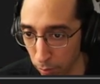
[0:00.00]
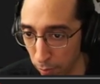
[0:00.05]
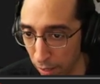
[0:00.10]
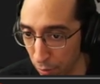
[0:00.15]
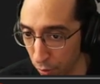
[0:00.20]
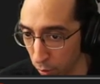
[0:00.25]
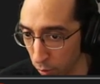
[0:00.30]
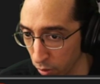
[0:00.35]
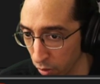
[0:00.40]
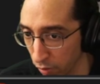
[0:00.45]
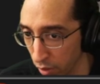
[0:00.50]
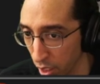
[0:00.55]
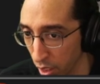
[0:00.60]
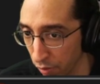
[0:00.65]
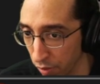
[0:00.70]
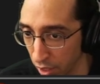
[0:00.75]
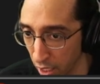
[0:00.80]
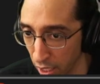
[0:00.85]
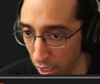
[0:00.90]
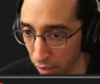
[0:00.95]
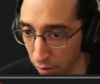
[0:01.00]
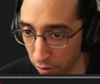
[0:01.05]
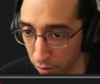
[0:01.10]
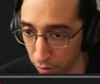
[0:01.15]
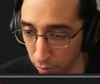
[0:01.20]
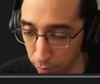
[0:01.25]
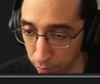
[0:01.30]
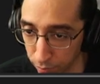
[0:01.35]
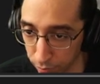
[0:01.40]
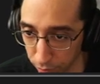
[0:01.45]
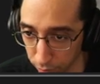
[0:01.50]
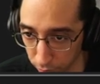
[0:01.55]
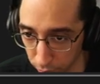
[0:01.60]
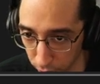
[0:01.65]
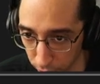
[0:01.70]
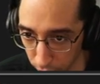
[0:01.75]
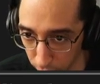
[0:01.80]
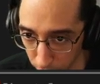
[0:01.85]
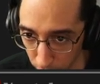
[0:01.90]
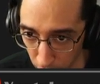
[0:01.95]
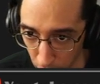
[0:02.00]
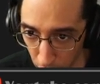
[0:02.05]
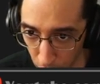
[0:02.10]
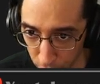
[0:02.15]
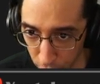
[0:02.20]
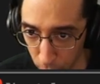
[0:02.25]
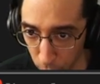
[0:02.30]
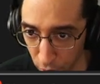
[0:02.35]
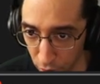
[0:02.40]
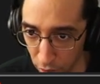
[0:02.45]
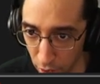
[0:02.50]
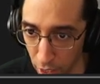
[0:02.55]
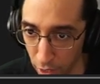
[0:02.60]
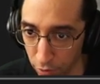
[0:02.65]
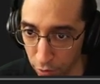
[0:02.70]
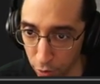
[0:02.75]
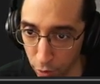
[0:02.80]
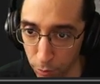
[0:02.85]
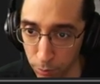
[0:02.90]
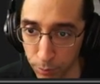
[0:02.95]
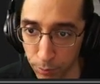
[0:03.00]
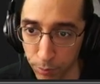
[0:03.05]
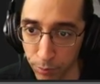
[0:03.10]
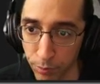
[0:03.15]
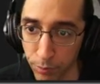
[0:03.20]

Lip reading: Might as well revolve his eyes. I don't see a reason not to.